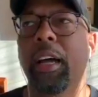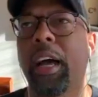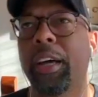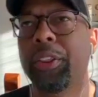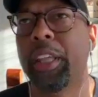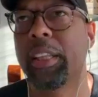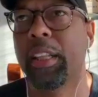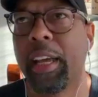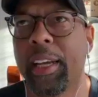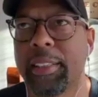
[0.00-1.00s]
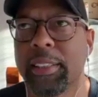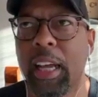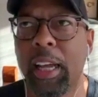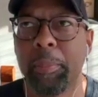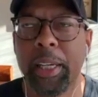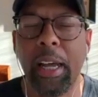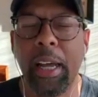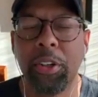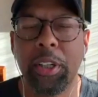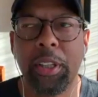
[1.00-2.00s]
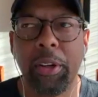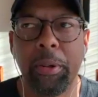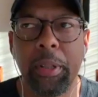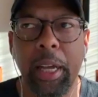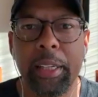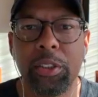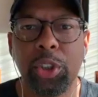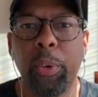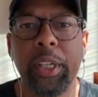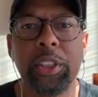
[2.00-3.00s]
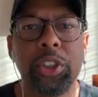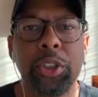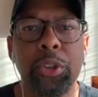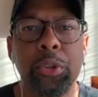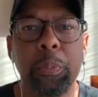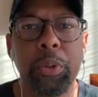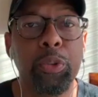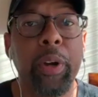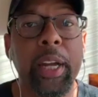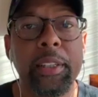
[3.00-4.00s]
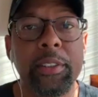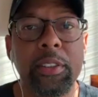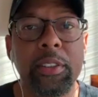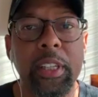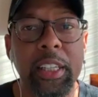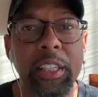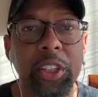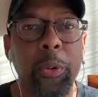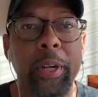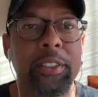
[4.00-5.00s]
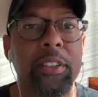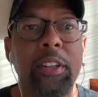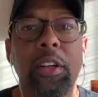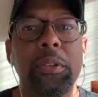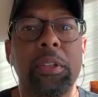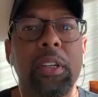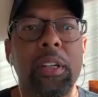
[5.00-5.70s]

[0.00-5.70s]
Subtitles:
I think the last time I counted, there are like 22 Blu-rays in the U.S. alone.